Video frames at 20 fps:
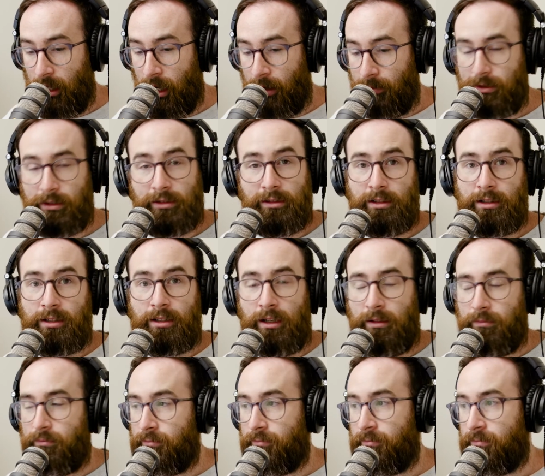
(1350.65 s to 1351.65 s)
I'll be honest,
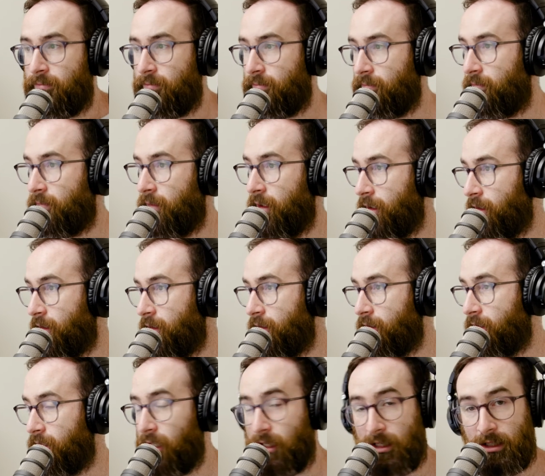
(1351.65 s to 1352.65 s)
I'm like
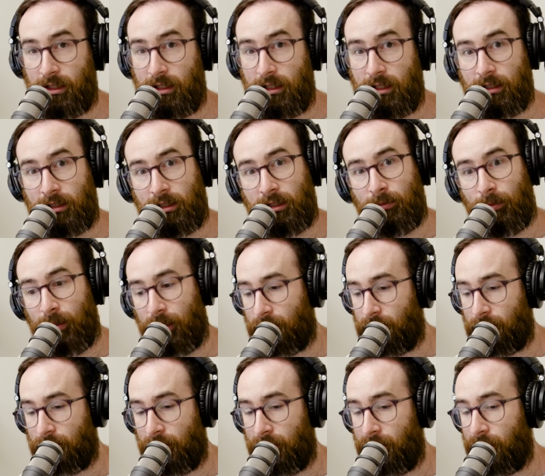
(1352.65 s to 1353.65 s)
10 years into my
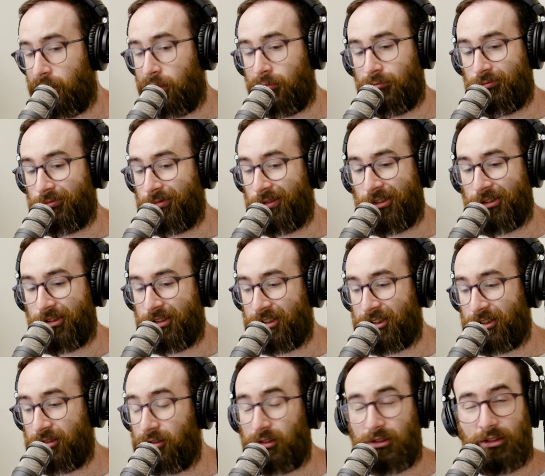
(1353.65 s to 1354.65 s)
career and I really
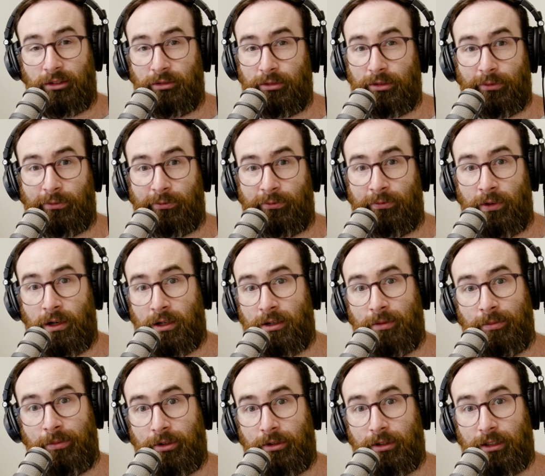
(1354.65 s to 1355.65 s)
still don't know what the fuck
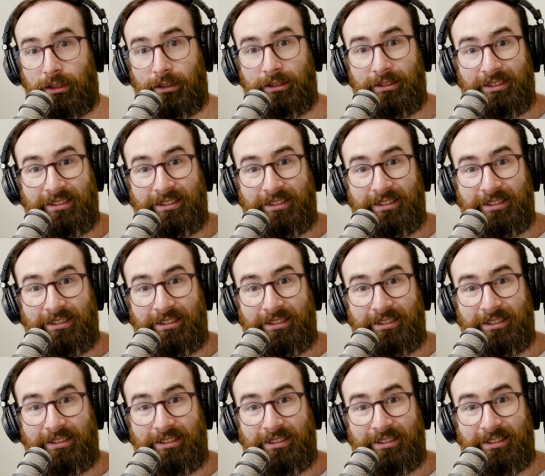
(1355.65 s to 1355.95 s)
I'm doing.